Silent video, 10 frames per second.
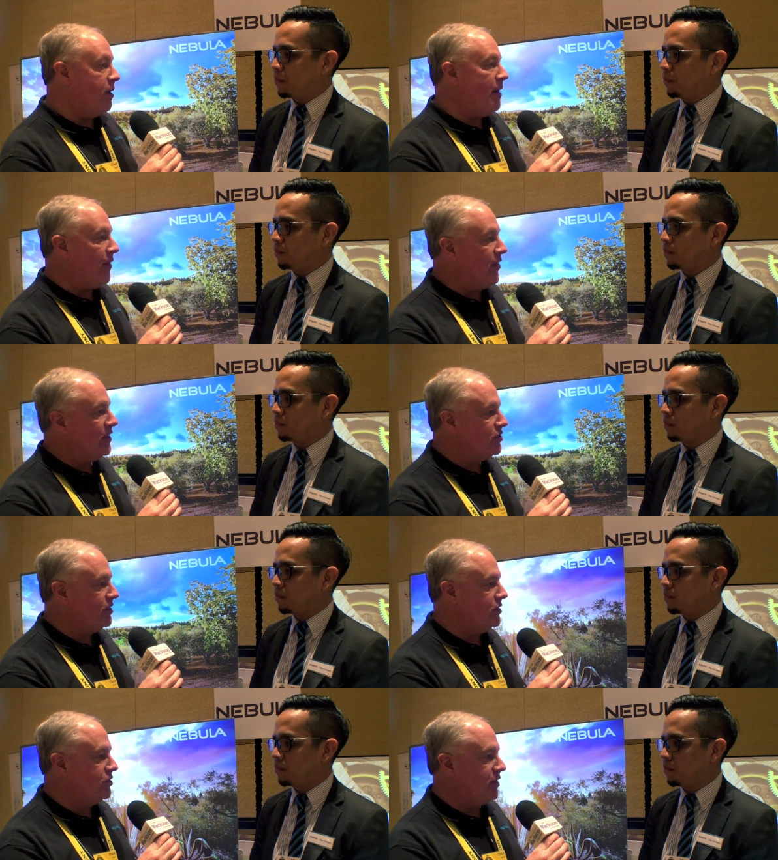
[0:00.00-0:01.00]
Speaker 1: about this?
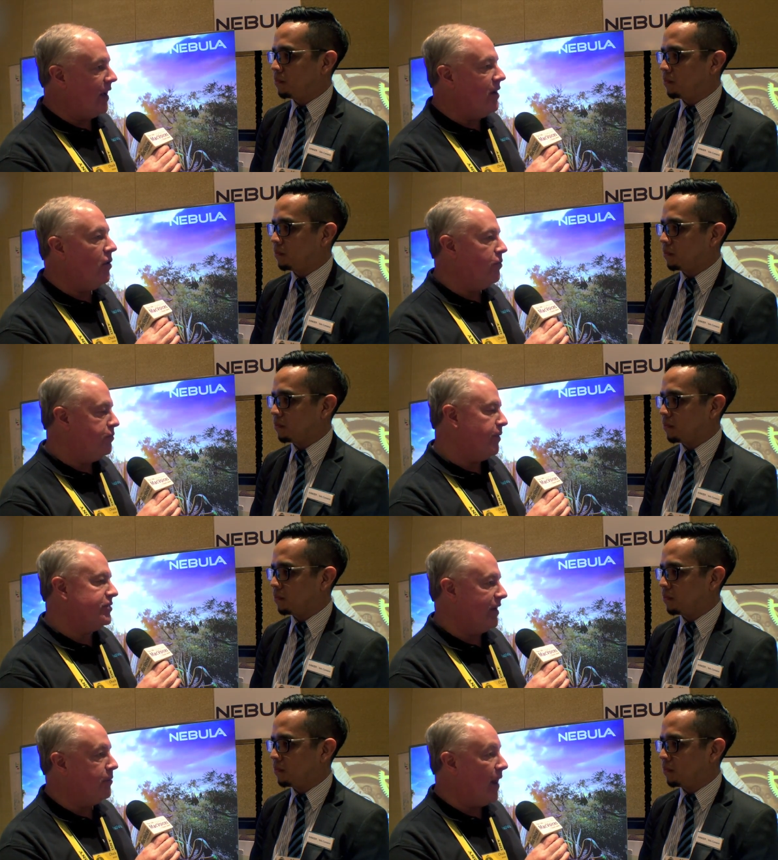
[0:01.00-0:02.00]
Since I know we
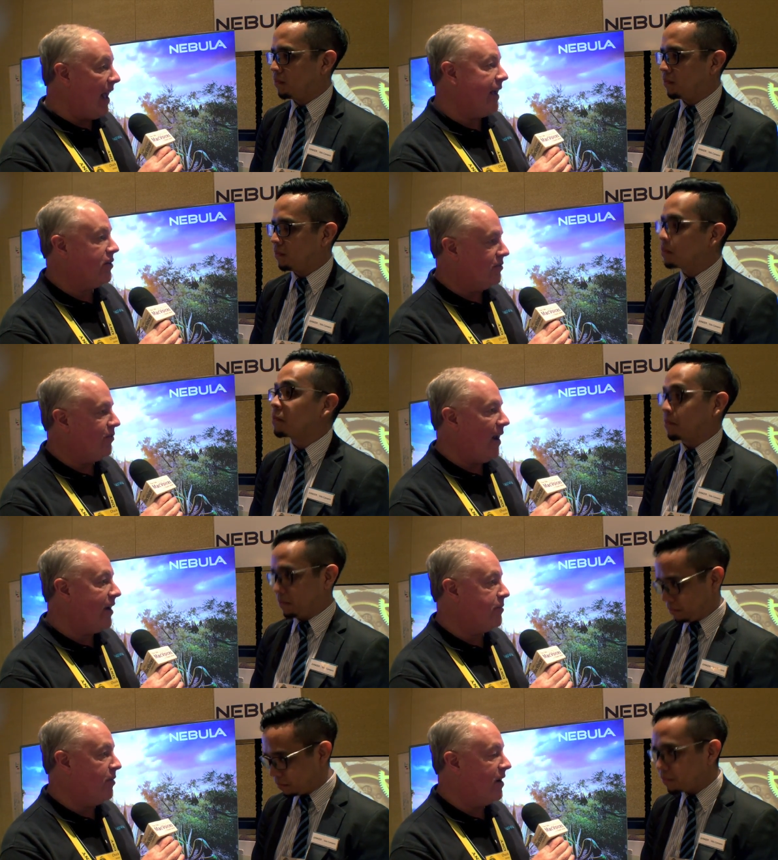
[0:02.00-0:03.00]
send them to Anker for
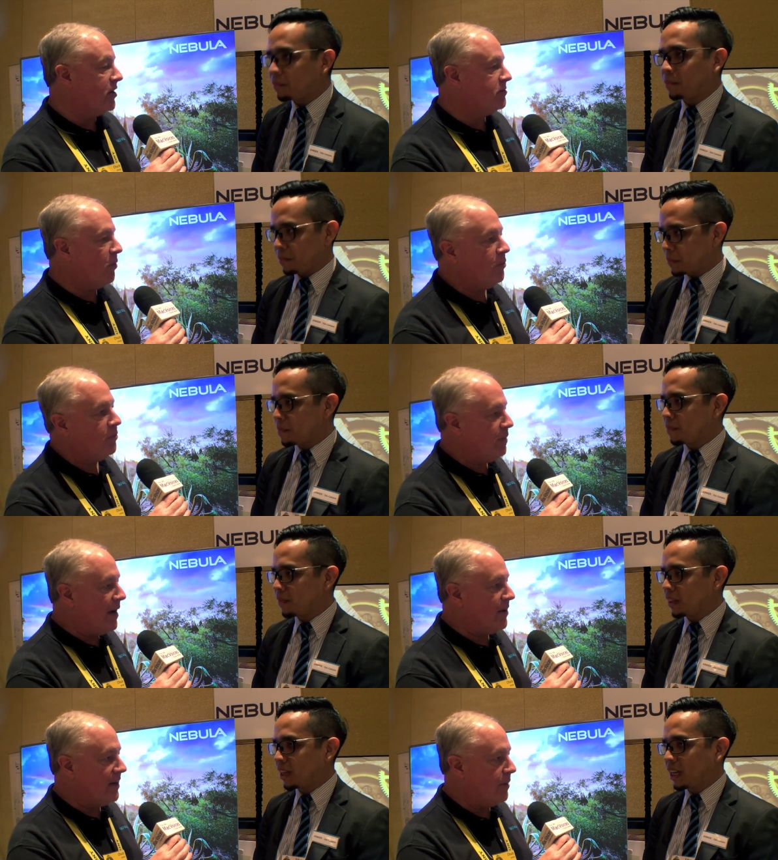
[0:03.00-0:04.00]
Anker products, but how
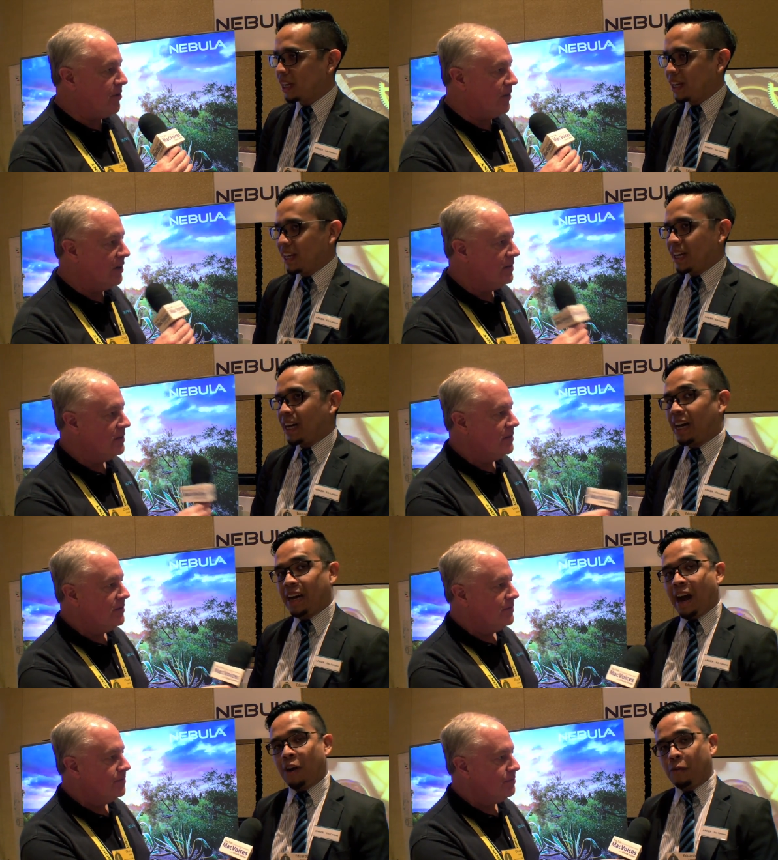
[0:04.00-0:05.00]
about Nebula?
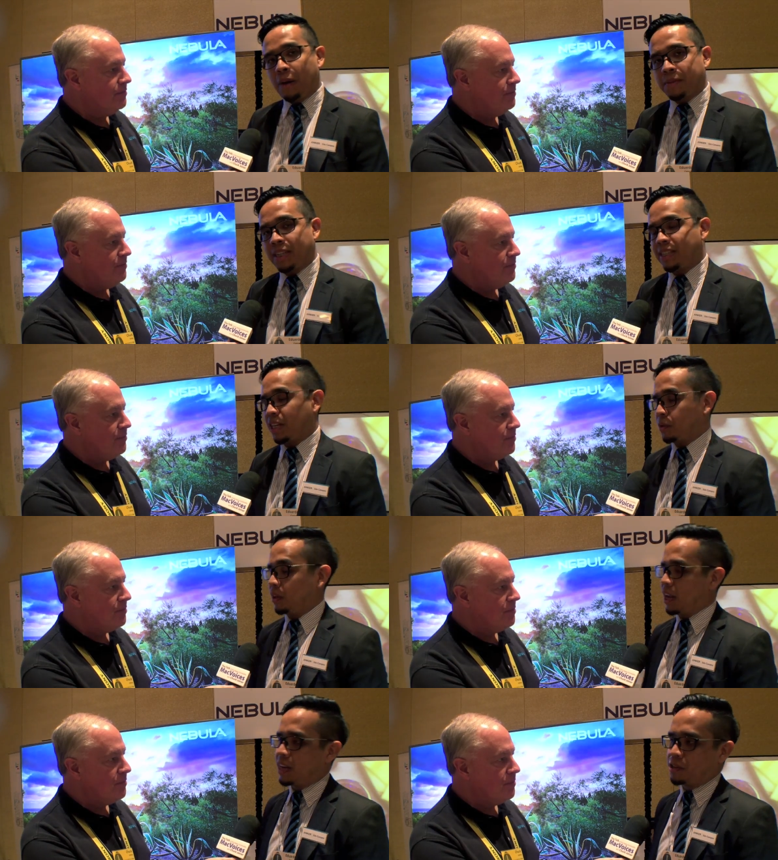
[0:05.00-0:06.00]
Speaker 2: Uh, our website is actually
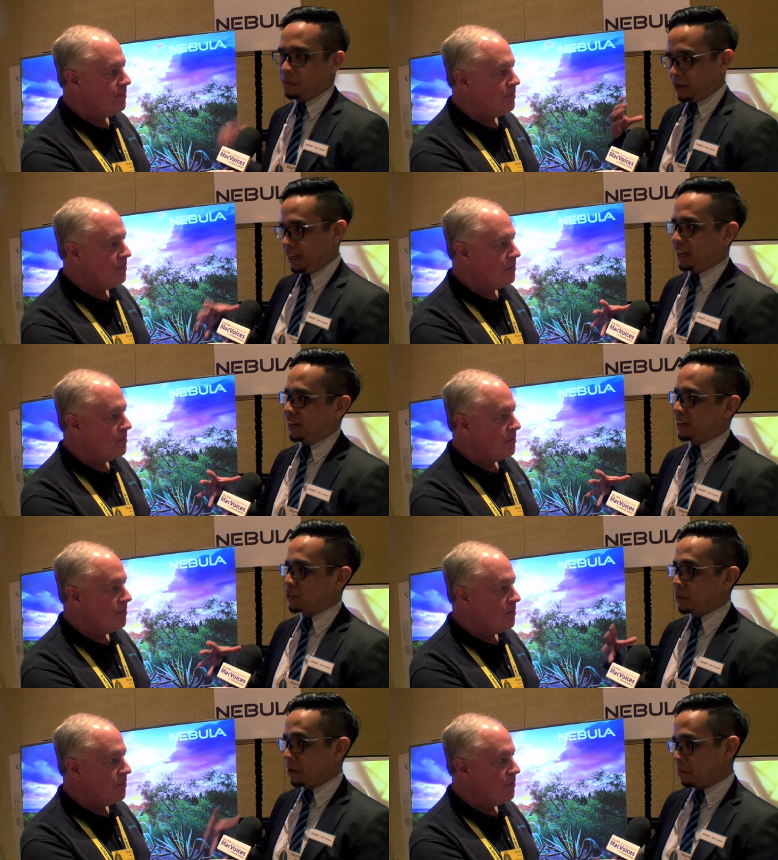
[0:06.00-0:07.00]
yet to be
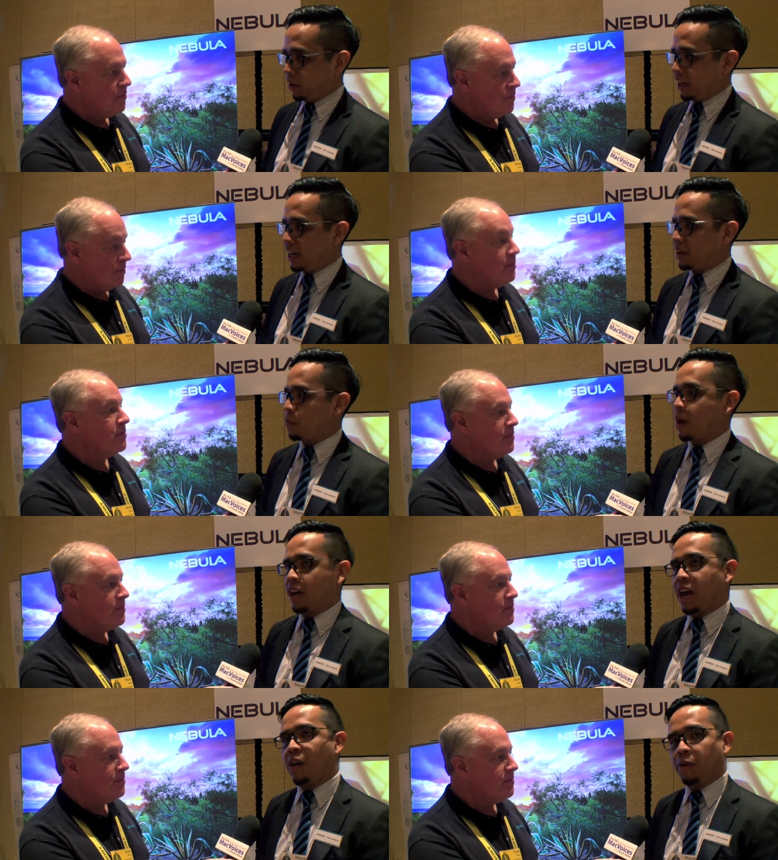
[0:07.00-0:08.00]
to be completed. Right
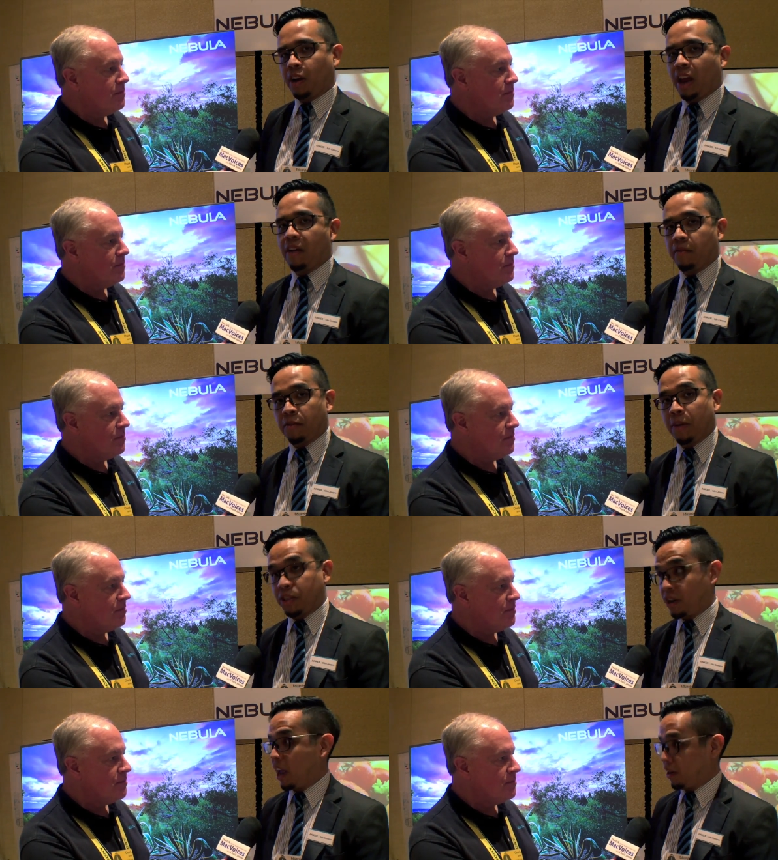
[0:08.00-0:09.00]
now, we're going to have
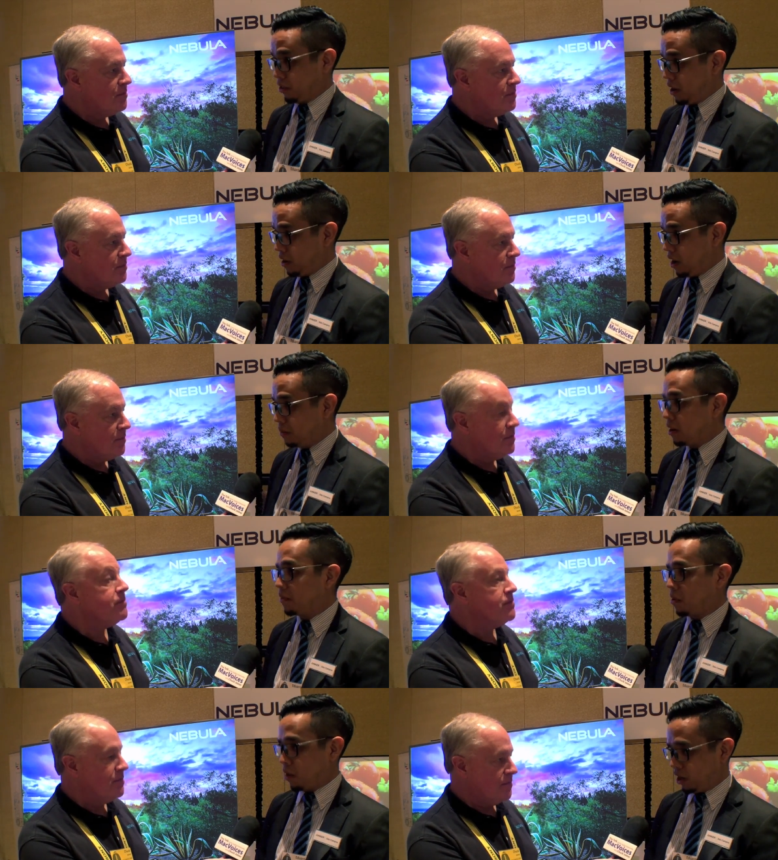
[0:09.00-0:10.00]
information on Anker.com if
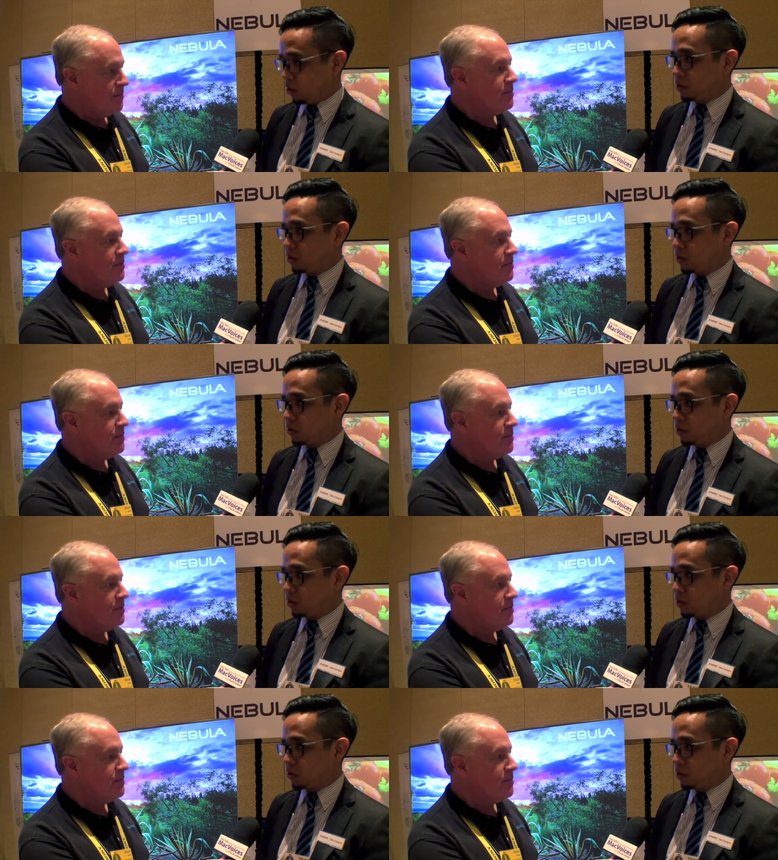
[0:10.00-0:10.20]
they want to go